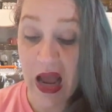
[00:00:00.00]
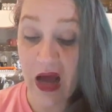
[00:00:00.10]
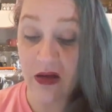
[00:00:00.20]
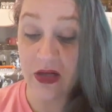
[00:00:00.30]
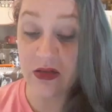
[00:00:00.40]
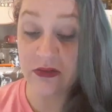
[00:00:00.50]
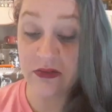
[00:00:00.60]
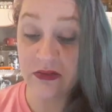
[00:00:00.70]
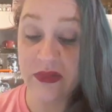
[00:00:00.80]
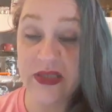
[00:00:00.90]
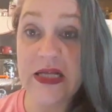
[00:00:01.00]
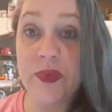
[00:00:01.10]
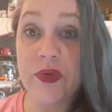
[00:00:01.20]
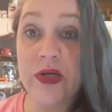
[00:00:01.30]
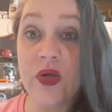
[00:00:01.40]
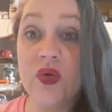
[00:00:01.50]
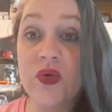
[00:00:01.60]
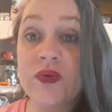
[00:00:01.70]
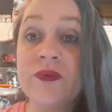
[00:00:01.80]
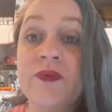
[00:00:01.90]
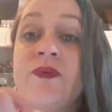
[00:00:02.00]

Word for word: I don't know. sounds pretty cool.